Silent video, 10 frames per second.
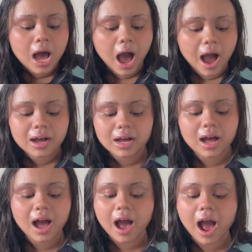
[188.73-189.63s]

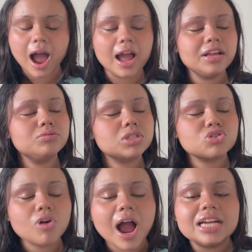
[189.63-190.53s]
I was
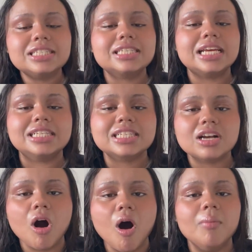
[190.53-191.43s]
trying to stay
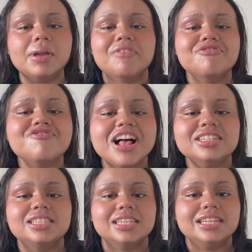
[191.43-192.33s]
calm, but I
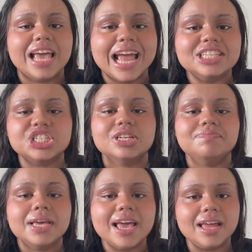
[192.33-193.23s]
felt an edge
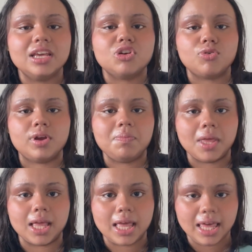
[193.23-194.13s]
of panic
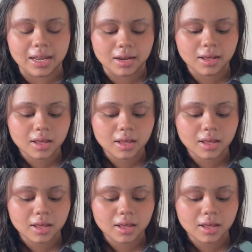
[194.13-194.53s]
creeping in.